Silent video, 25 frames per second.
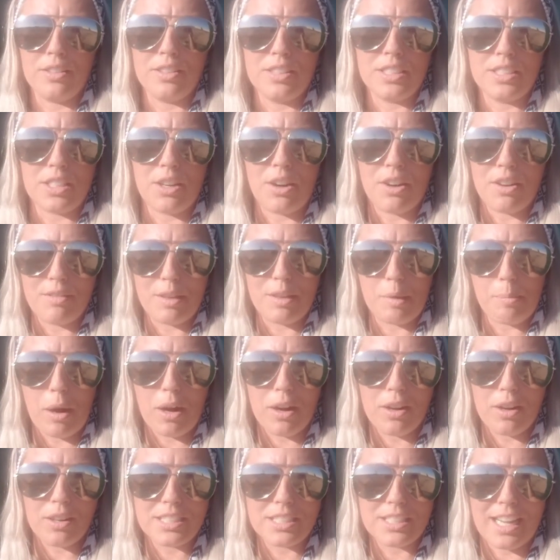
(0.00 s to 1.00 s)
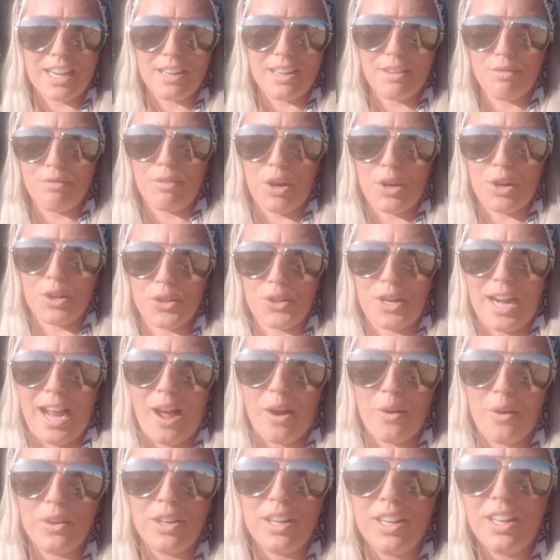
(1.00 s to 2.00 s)
and RV parks kind of farther
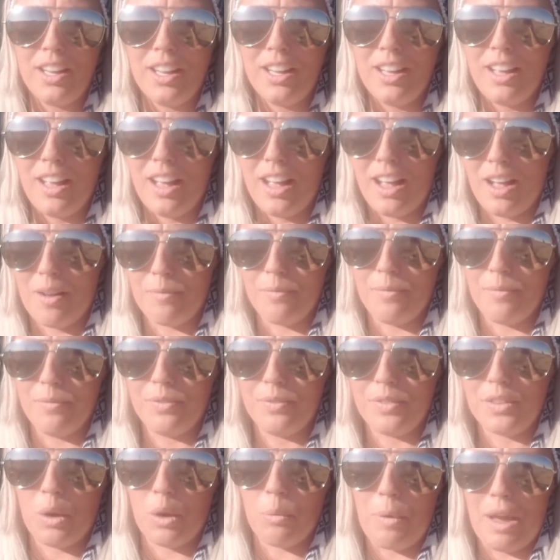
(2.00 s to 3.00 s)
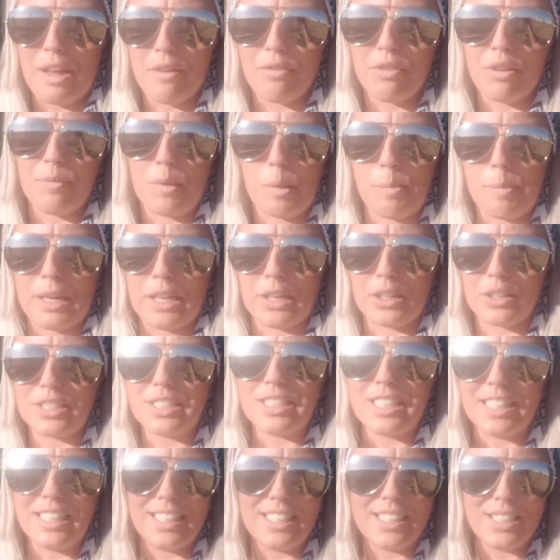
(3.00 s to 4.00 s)
out, away from the bigger
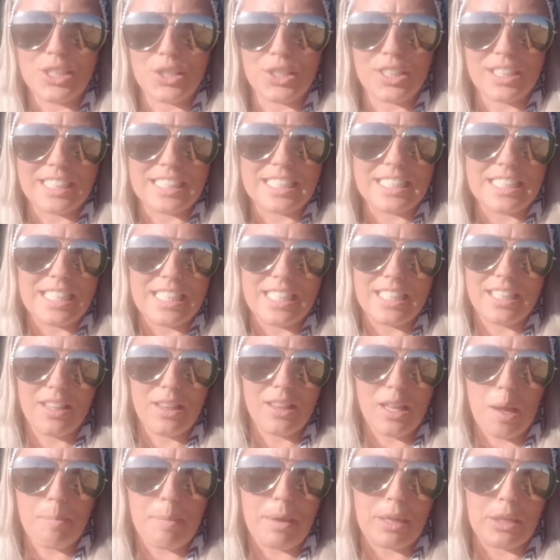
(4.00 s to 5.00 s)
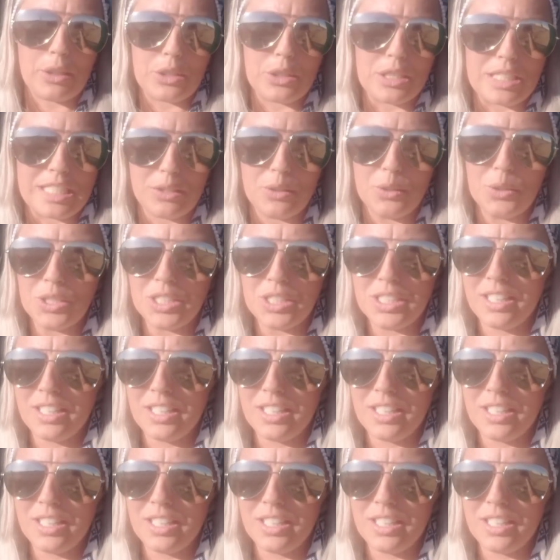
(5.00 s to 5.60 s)
cities, you're going to see a lot better deals,